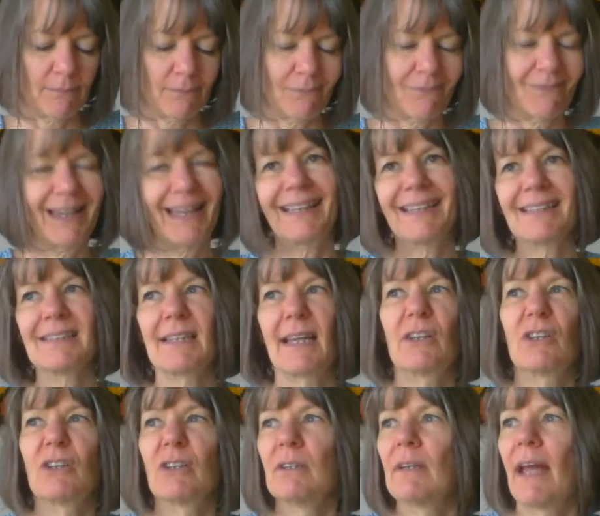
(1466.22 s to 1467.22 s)
I guess I
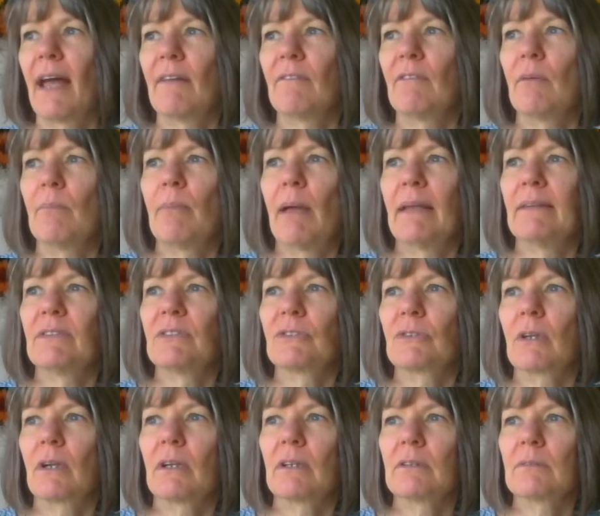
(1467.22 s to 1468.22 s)
could have a bed
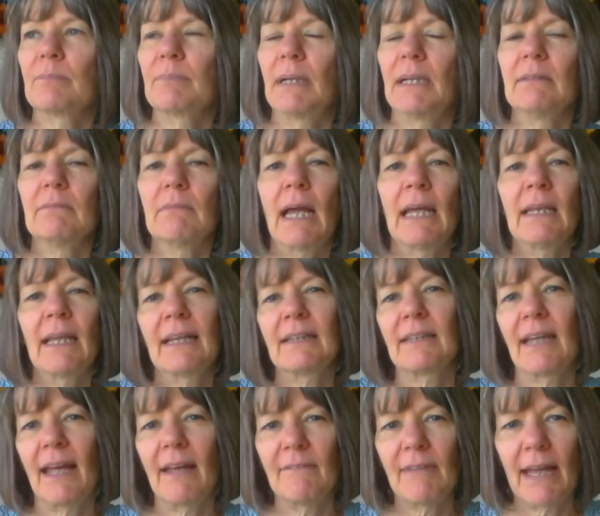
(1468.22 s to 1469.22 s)
skirt, but I like
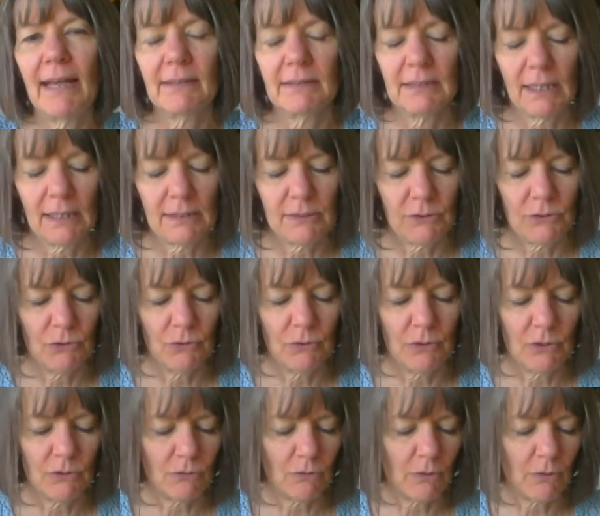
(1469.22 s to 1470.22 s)
to have access to
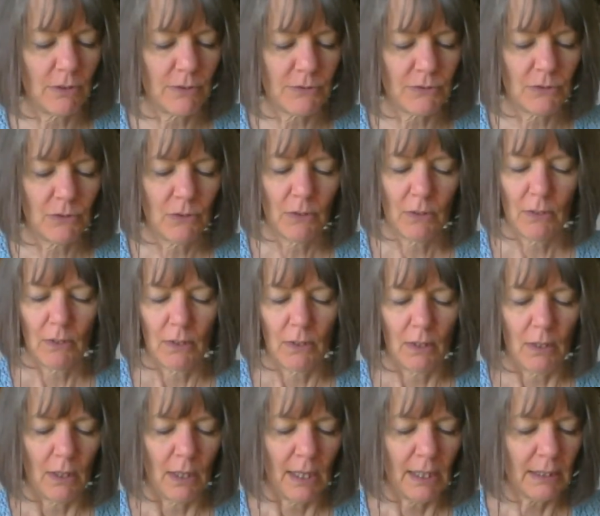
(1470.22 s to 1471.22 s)
the drawers.
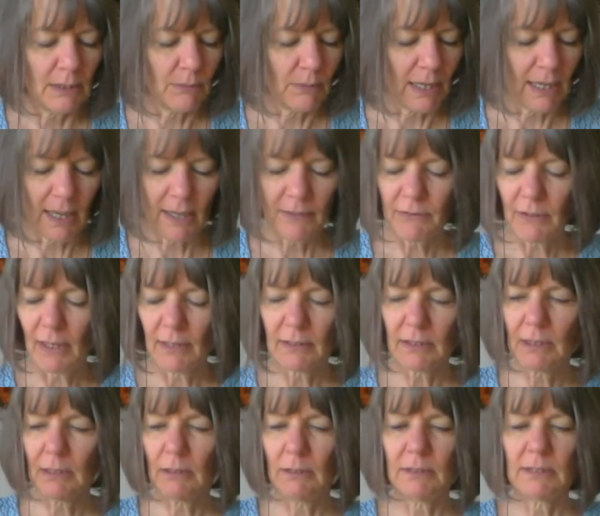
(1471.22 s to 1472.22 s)
Anyway, I
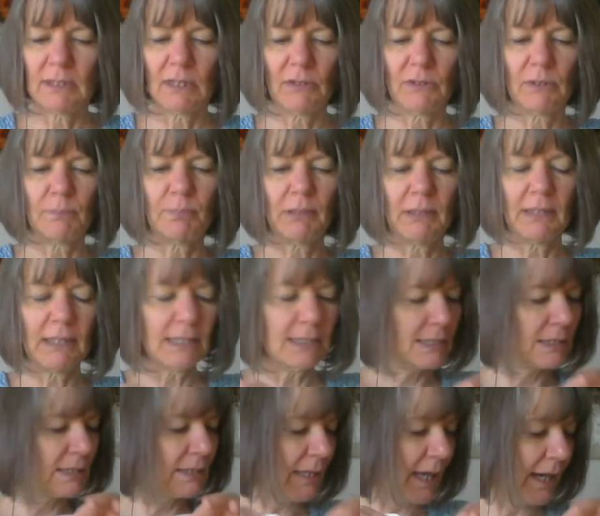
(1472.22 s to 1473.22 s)
thought the
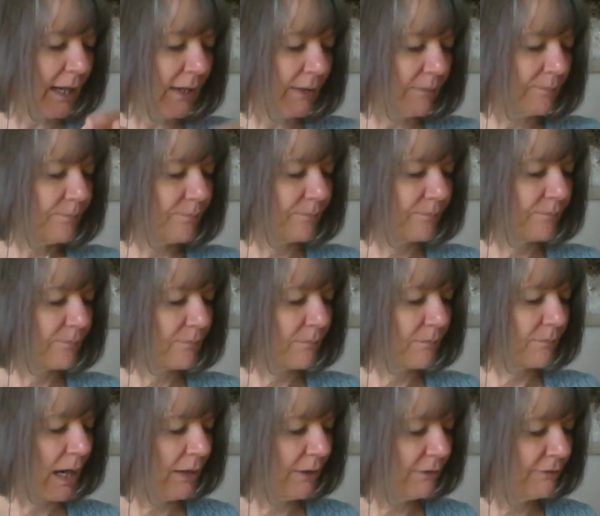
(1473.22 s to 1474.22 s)
pleats are
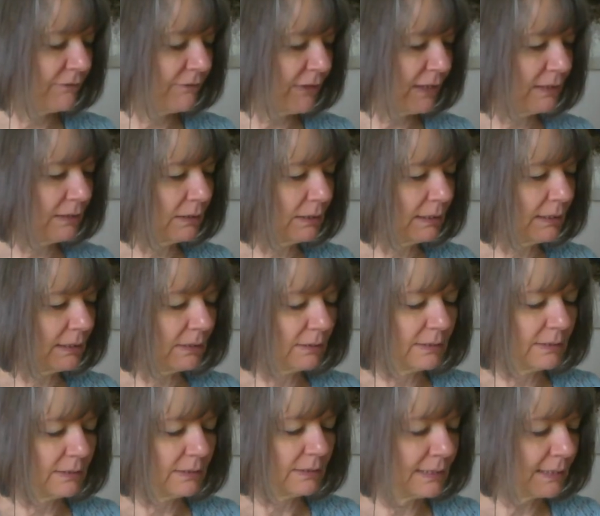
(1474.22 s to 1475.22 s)
a fun little
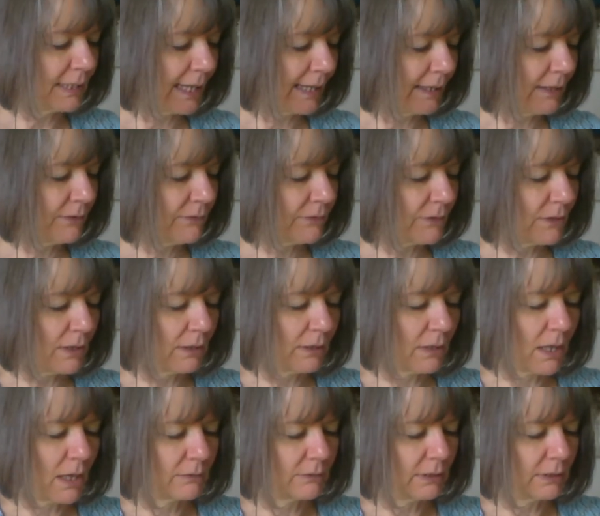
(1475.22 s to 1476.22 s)
detail
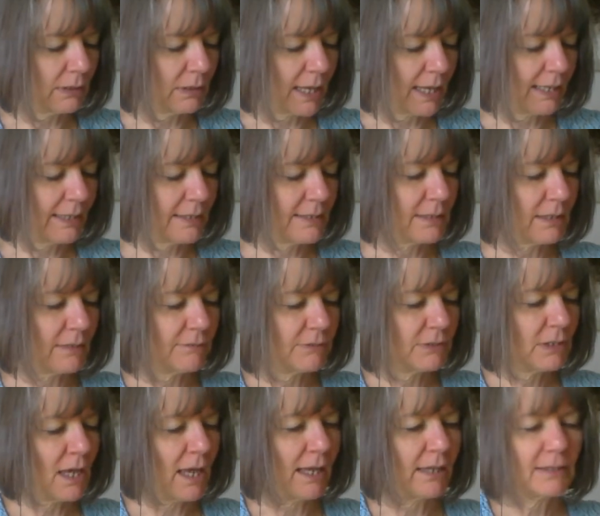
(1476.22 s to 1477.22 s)
along the lines of
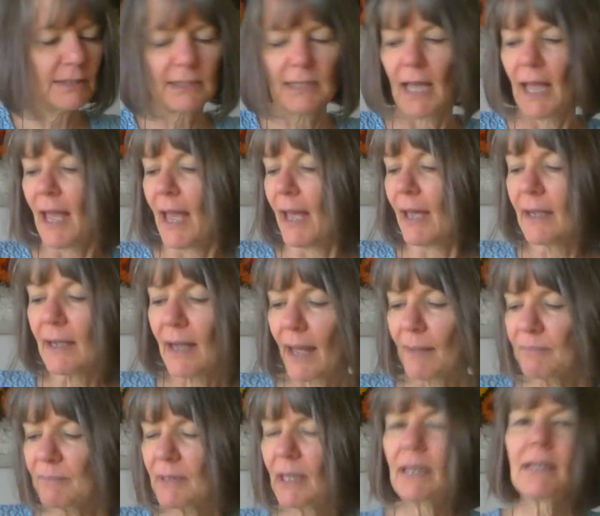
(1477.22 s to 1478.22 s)
tucks. And
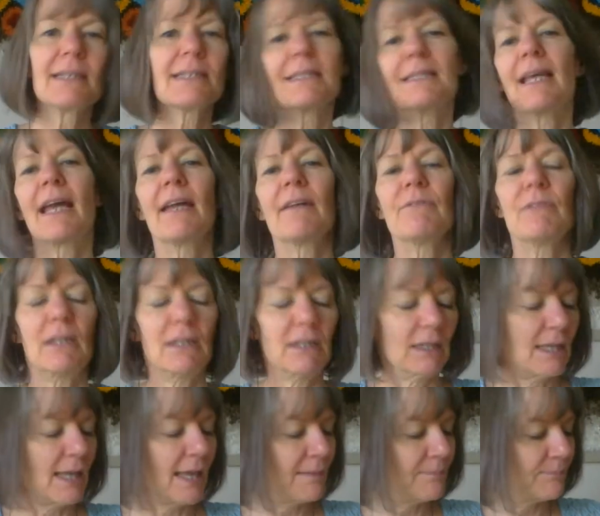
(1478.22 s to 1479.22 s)
I'm going to save
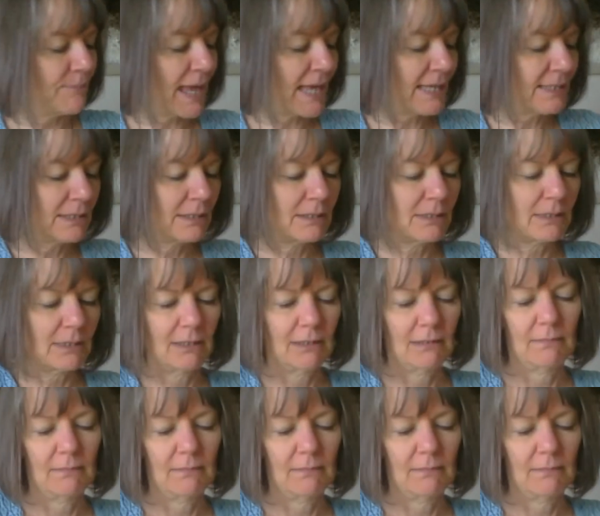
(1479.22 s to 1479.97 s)
the best,